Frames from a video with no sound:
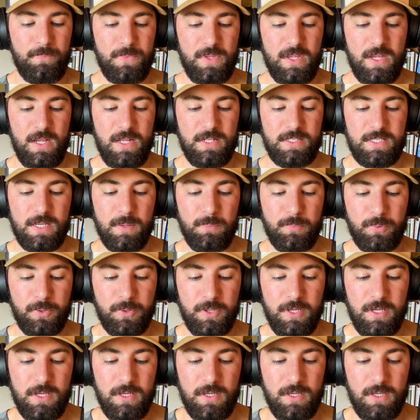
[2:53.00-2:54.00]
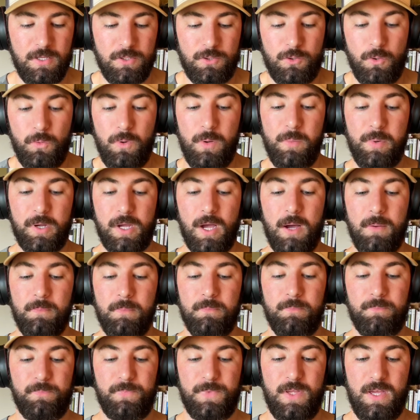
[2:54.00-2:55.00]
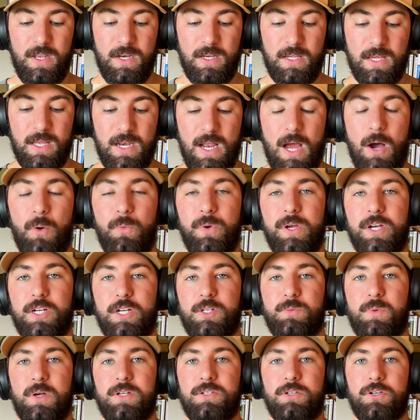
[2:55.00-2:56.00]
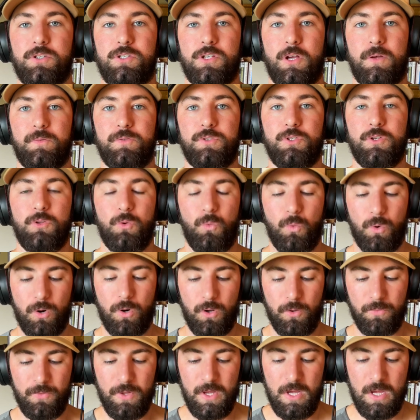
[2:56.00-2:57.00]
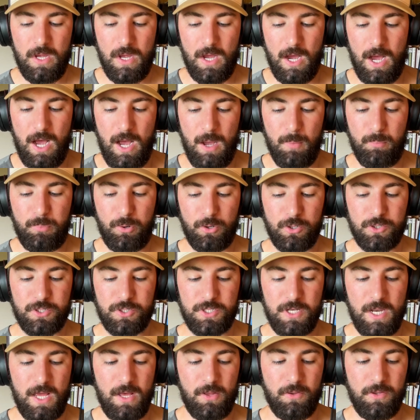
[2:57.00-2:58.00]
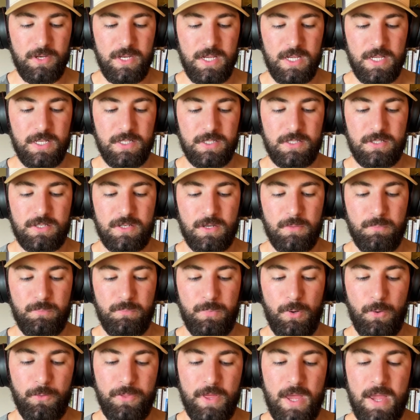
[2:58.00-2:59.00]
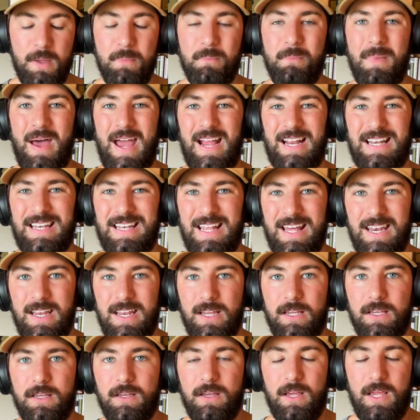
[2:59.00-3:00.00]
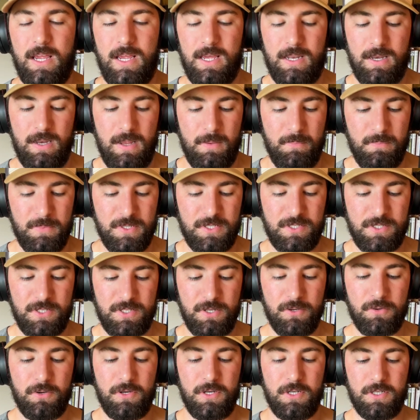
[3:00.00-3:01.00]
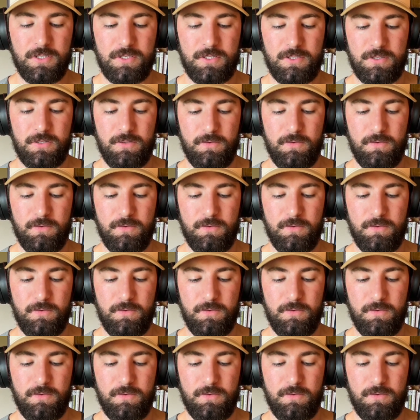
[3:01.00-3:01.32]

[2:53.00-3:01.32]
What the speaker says: It simply is who we become, and again, how we express ourselves to the world. Personality is both a magnetic and mysterious